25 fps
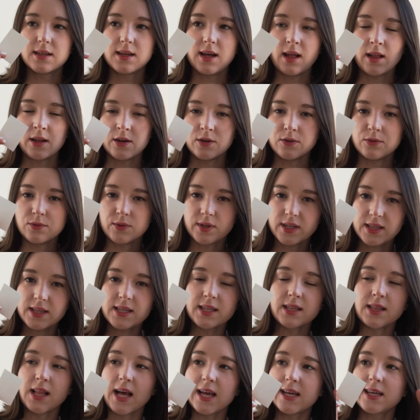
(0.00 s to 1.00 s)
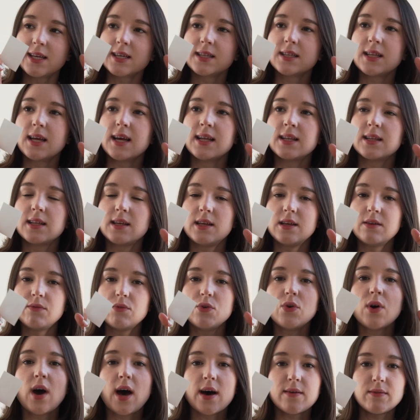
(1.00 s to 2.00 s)
I really like it, and if
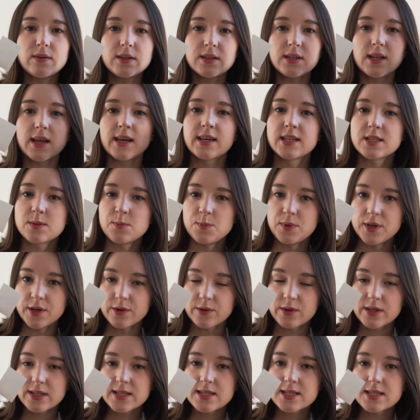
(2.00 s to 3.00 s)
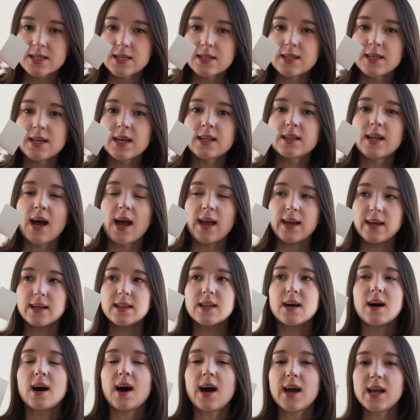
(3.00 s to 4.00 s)
you haven't experienced it yet, I can
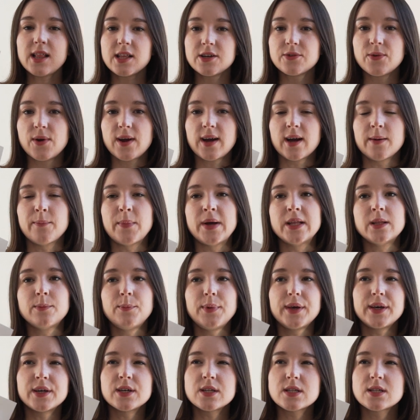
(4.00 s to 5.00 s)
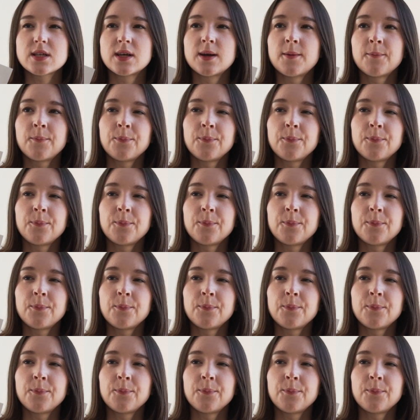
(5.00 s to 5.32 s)
highly recommend, because